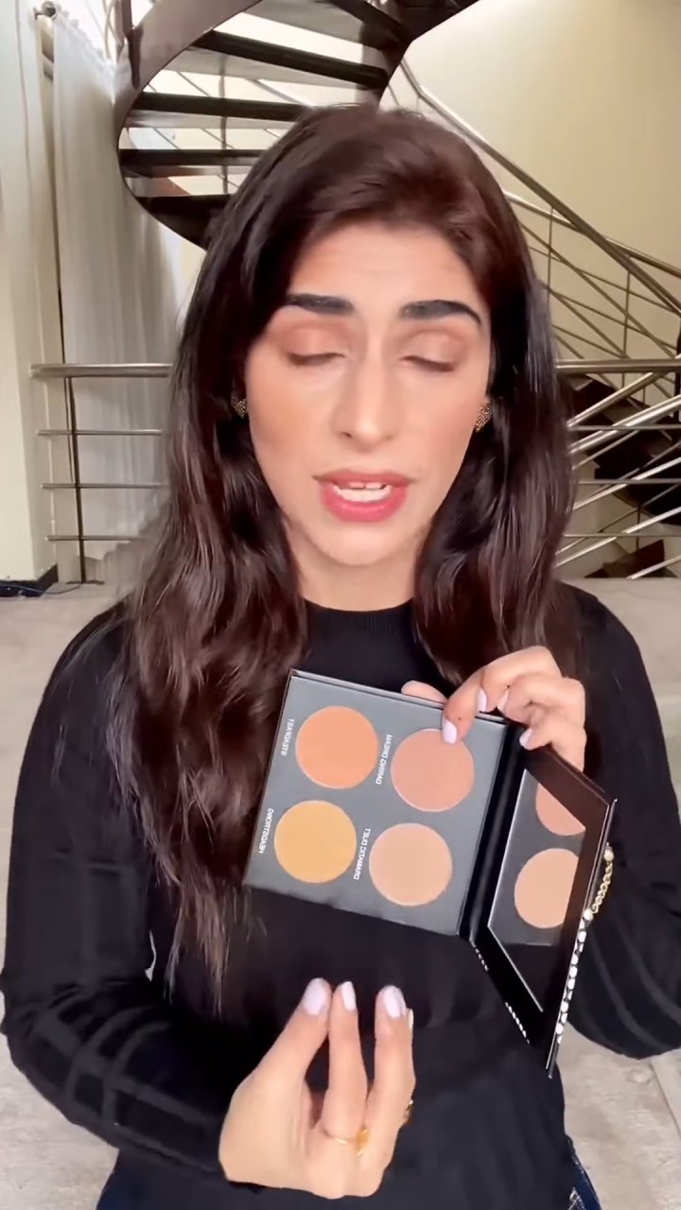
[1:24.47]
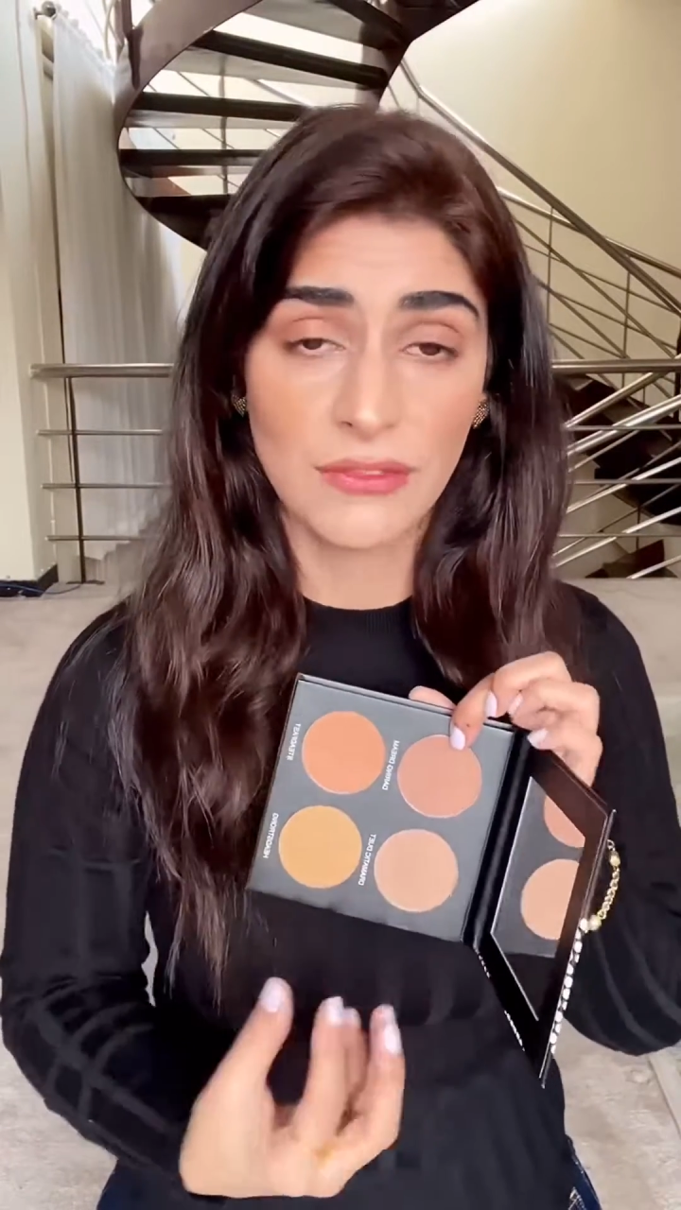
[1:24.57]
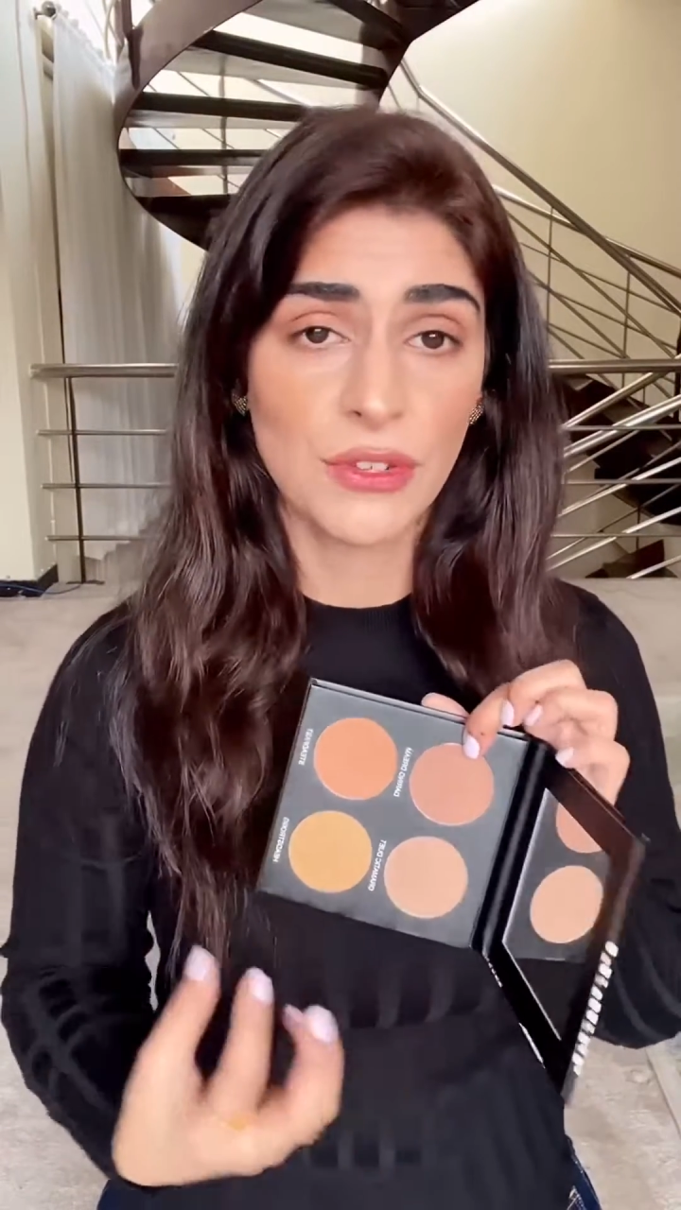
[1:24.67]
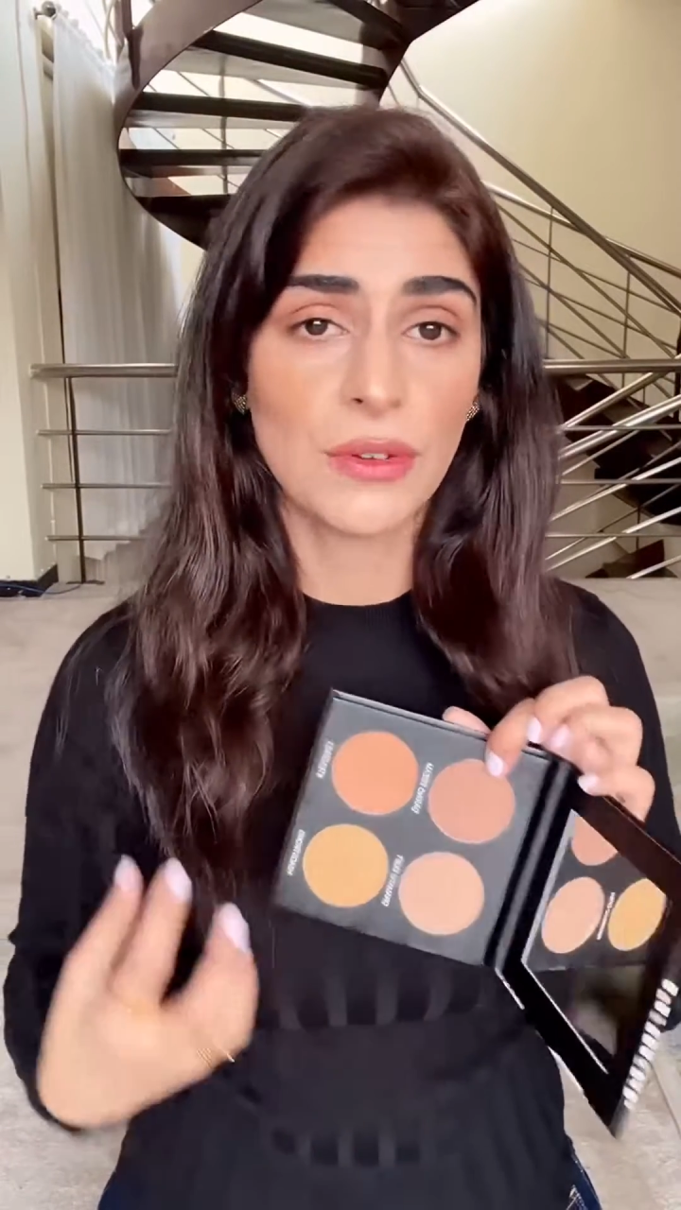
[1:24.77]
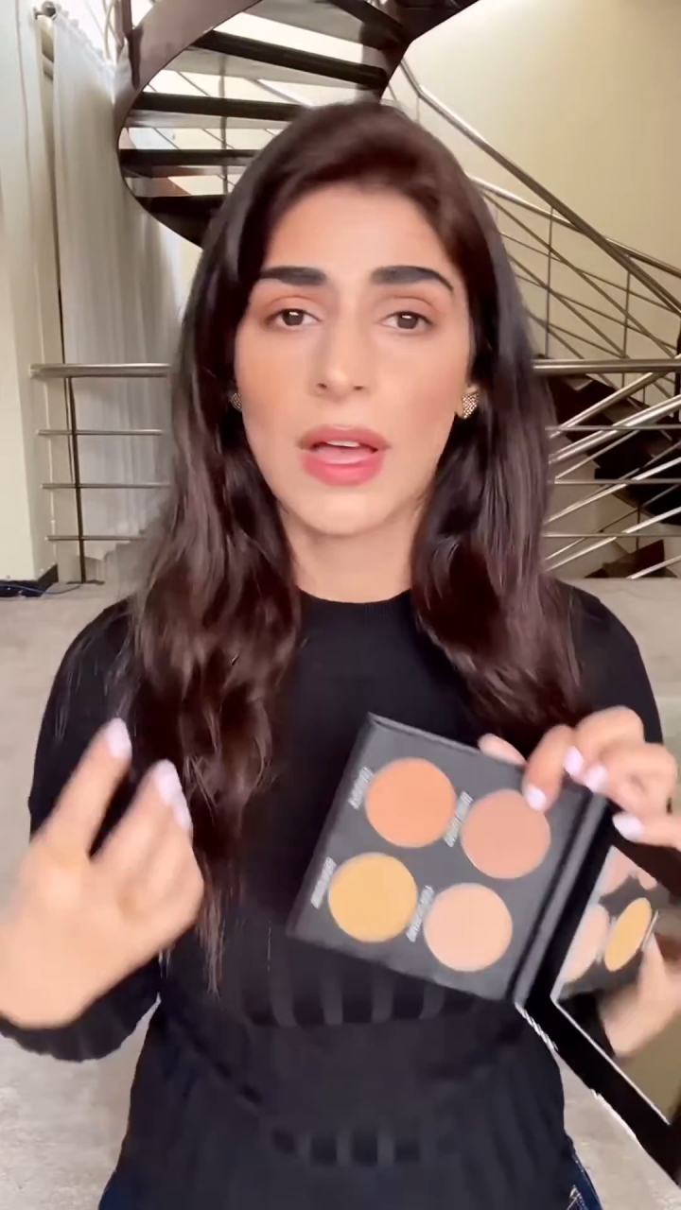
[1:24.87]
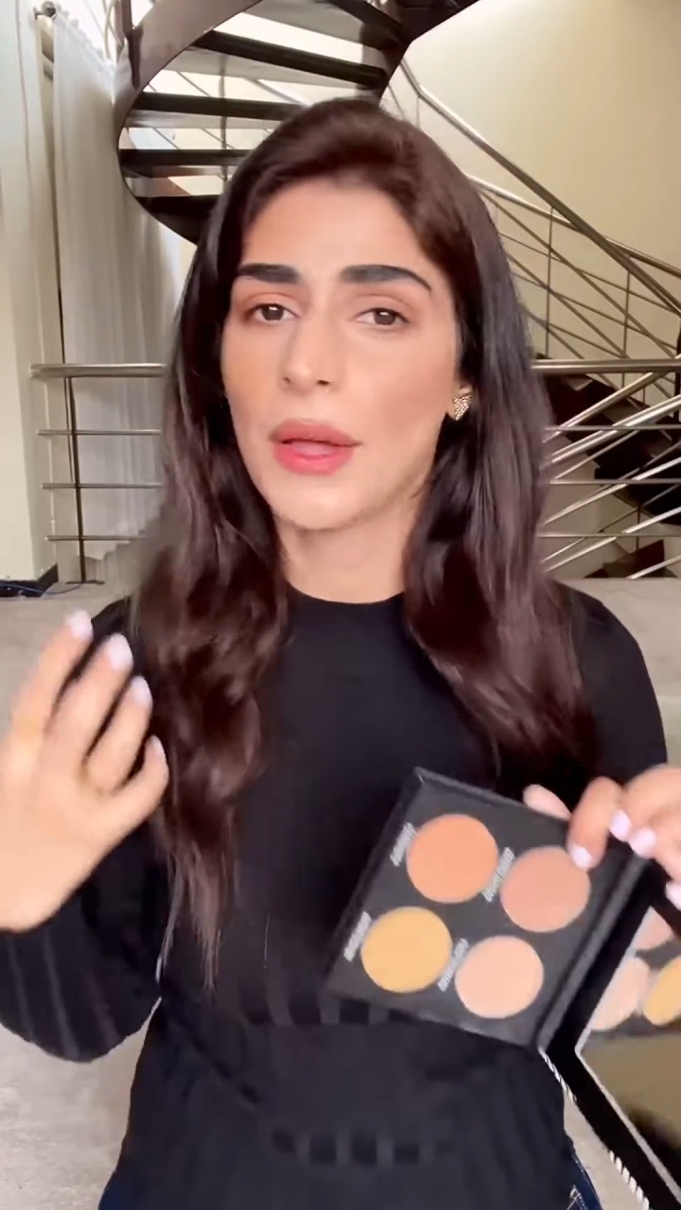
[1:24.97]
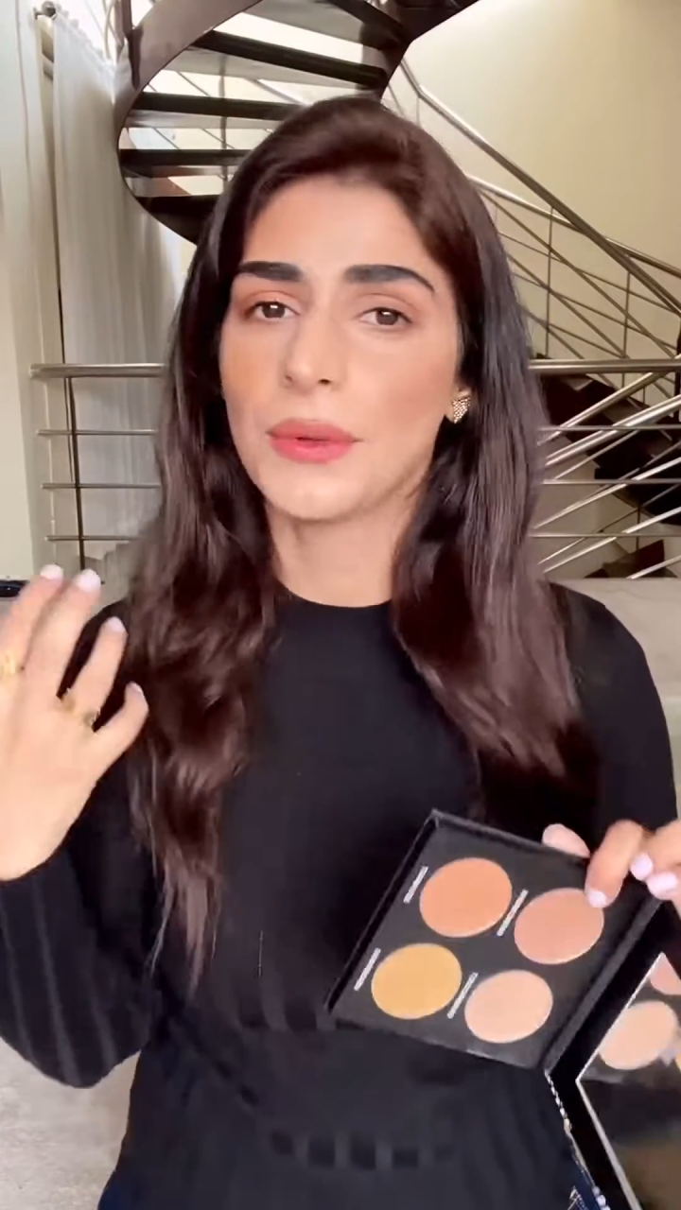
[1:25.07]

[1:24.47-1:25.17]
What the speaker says: and if you know